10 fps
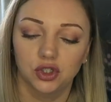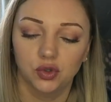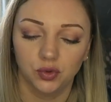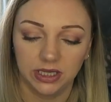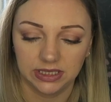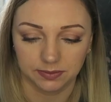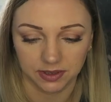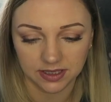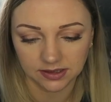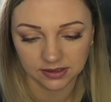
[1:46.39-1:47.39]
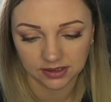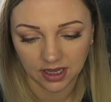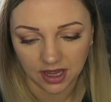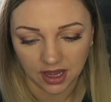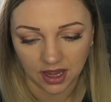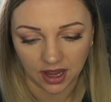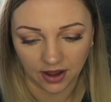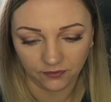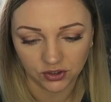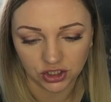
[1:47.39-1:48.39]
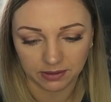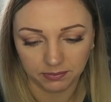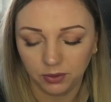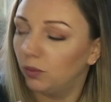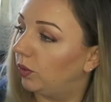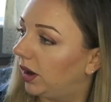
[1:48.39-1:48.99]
Treatment. After shampoo...